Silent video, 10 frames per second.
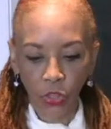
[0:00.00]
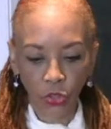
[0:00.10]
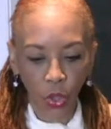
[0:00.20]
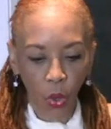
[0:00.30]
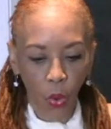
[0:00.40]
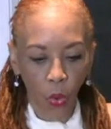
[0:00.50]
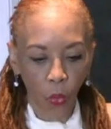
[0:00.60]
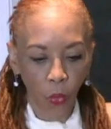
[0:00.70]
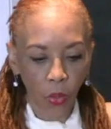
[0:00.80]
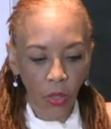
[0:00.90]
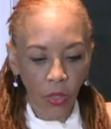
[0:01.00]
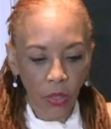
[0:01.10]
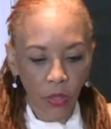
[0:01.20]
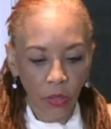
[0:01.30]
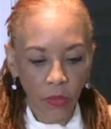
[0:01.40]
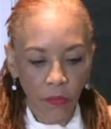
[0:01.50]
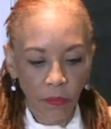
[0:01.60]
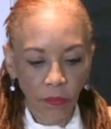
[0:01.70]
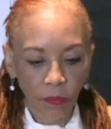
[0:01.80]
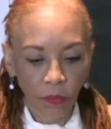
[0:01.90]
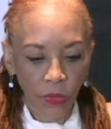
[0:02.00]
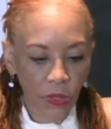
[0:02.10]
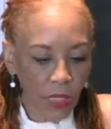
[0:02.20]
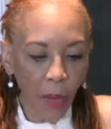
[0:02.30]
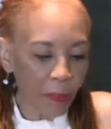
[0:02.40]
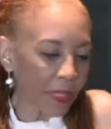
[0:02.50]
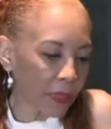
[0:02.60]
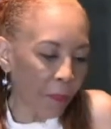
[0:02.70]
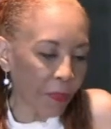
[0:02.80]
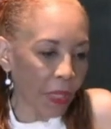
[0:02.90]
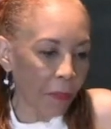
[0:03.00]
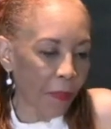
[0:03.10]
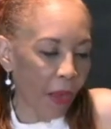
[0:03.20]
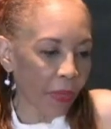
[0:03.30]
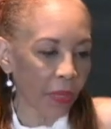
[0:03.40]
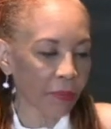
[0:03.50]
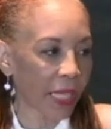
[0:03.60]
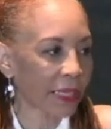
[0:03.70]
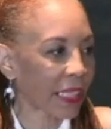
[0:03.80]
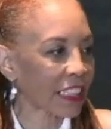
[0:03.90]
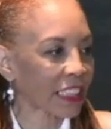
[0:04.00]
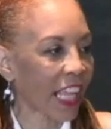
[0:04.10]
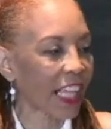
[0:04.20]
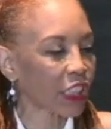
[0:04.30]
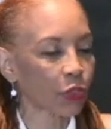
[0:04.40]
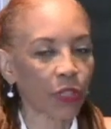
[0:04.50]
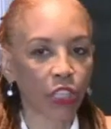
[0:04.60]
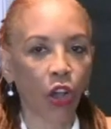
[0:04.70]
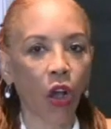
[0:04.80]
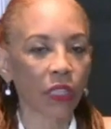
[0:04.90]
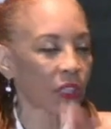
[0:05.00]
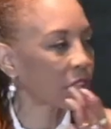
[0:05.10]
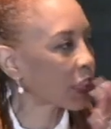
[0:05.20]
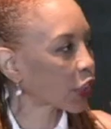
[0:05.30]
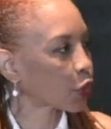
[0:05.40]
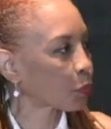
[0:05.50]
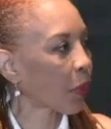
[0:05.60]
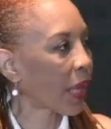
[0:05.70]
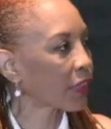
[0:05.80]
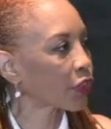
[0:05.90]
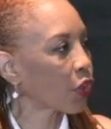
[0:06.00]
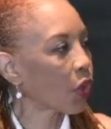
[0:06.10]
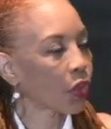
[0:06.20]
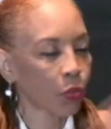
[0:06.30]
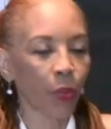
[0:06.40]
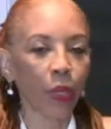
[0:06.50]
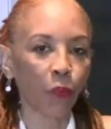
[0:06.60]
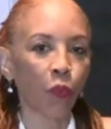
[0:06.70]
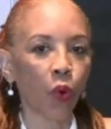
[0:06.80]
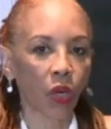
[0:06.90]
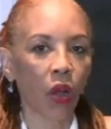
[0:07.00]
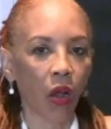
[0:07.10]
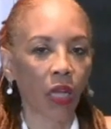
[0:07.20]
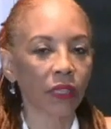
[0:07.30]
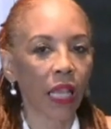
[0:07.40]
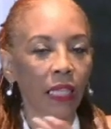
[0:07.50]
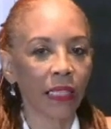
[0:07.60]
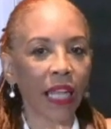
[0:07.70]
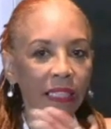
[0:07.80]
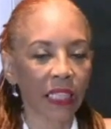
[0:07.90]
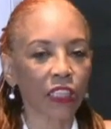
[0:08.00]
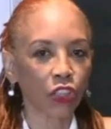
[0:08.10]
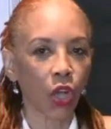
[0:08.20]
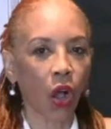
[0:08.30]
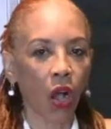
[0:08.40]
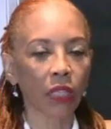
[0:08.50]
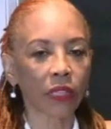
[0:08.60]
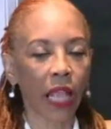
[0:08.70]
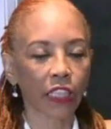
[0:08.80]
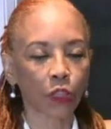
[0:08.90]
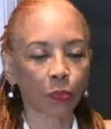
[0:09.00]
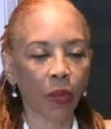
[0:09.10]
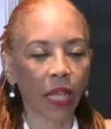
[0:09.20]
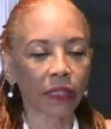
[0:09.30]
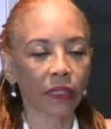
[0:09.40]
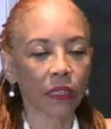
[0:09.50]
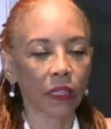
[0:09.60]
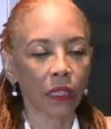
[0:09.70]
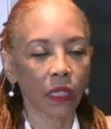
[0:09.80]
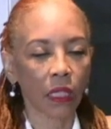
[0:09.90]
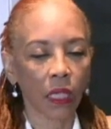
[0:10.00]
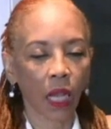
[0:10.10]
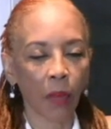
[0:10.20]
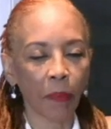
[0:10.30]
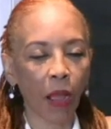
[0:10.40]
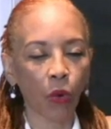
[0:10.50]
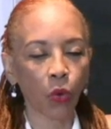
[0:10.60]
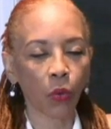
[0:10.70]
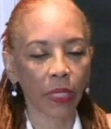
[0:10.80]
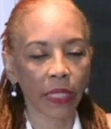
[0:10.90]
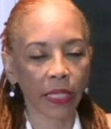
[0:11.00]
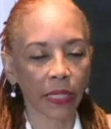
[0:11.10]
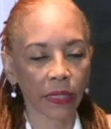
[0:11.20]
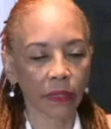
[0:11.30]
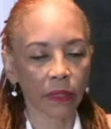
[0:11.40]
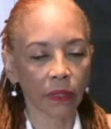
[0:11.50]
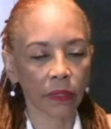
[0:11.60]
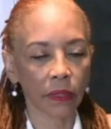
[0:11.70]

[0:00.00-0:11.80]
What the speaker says: So tell me something about him. Let these last 3 cards just express, 3 or 4 cards. Let these cards express about who he is.